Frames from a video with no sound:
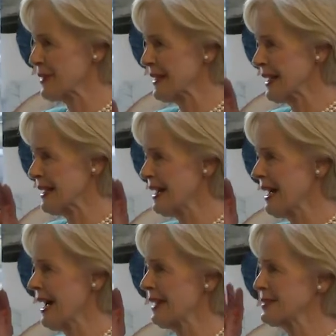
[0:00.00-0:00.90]
the
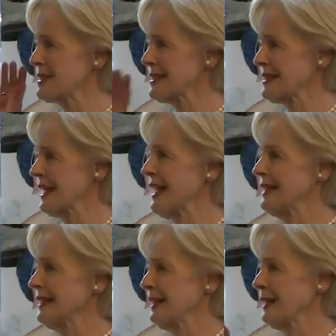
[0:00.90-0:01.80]

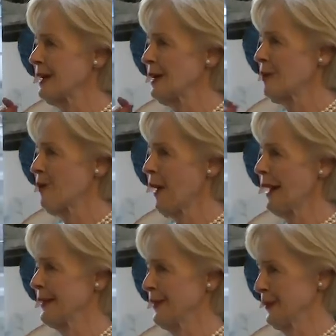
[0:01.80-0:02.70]
outstanding,
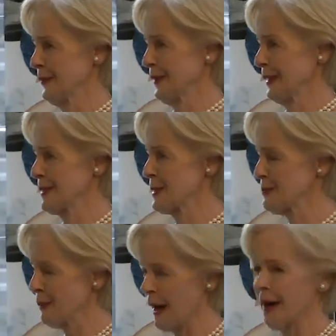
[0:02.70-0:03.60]
wonderful,
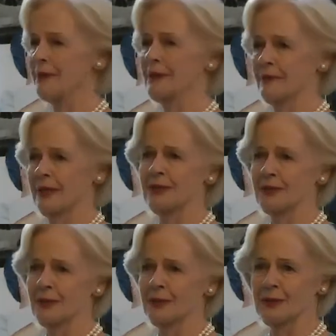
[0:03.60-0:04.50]
inspiring
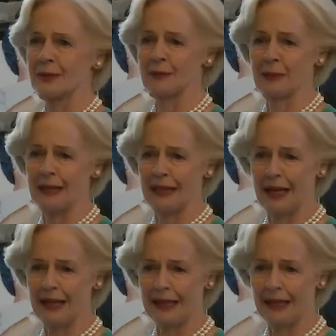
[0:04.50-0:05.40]
research that's been
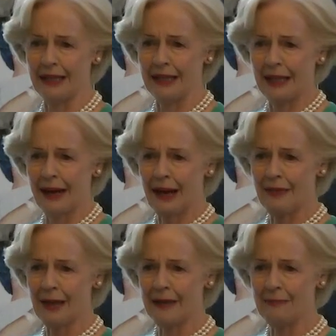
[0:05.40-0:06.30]
done here.
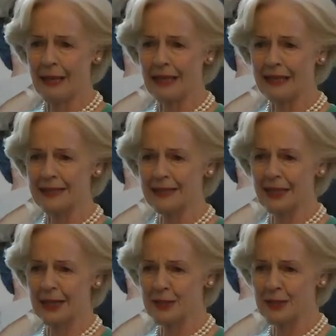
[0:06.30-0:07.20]
I've had many
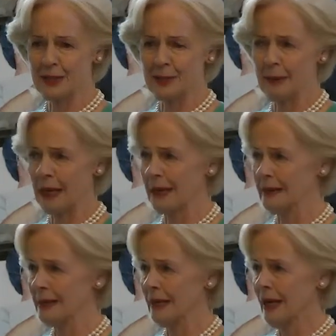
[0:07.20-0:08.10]
discussions
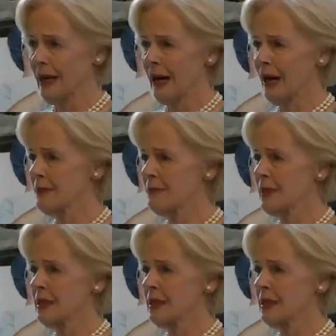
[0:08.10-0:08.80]
about it. I'm